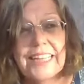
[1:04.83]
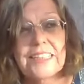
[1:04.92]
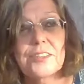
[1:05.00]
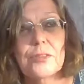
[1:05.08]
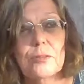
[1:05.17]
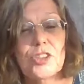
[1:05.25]

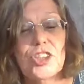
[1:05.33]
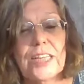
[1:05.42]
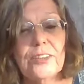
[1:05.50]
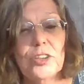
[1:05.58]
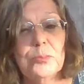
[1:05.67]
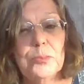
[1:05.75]
So
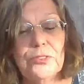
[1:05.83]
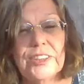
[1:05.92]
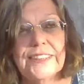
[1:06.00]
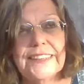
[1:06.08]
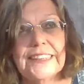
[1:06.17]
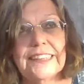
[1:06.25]
Shelter
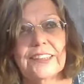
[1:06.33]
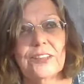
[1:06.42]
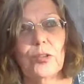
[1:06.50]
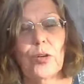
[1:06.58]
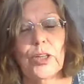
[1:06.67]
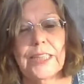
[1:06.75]
Movers is
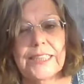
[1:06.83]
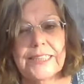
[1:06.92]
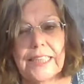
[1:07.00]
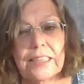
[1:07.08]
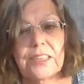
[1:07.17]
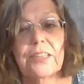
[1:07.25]

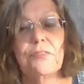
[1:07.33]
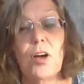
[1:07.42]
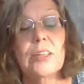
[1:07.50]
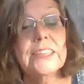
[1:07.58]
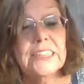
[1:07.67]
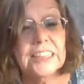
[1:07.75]
a
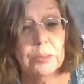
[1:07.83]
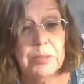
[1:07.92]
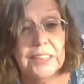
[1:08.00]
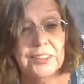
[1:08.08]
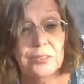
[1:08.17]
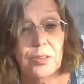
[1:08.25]

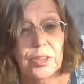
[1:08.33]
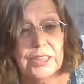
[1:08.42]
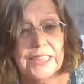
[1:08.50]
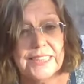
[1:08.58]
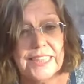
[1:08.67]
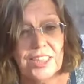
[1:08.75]
volunteer-based
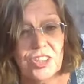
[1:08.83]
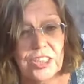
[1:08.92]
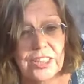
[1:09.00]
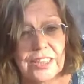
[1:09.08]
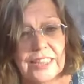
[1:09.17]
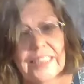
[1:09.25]

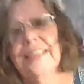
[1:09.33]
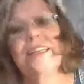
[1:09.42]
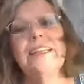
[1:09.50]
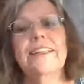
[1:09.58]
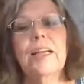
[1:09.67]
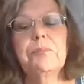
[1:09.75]
organization
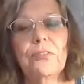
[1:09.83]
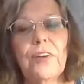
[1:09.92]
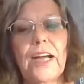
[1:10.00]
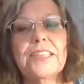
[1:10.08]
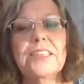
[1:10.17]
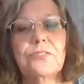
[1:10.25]
that
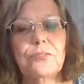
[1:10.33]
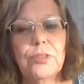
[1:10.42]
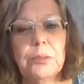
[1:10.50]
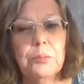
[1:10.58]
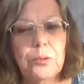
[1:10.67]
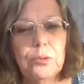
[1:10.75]
provides free
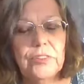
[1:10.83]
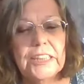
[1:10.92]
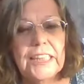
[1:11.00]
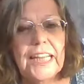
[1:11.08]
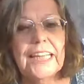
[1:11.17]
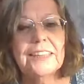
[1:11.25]

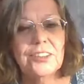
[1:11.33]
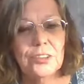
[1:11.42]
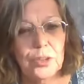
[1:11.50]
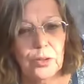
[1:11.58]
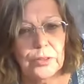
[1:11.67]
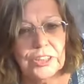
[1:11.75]
moving and
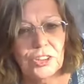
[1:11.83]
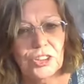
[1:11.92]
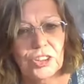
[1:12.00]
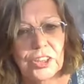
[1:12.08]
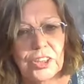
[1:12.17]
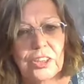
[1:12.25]

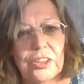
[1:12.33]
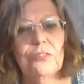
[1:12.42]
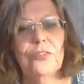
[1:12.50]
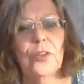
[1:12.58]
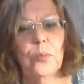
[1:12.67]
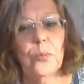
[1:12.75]
storage
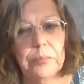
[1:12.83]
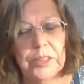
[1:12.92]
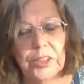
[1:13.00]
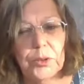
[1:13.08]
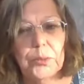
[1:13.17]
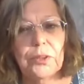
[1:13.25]
for
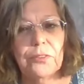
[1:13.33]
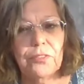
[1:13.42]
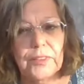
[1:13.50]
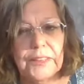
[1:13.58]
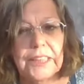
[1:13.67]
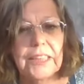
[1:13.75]
women who are
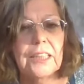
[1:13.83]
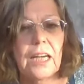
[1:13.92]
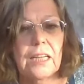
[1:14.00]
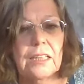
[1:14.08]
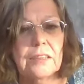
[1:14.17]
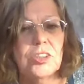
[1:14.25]
fleeing
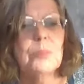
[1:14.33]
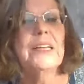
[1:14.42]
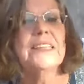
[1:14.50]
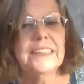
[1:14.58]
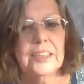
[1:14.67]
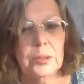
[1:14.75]

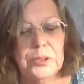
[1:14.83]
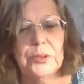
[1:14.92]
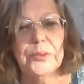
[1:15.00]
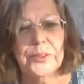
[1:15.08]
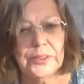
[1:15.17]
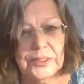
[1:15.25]
domestic
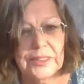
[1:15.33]
abuse.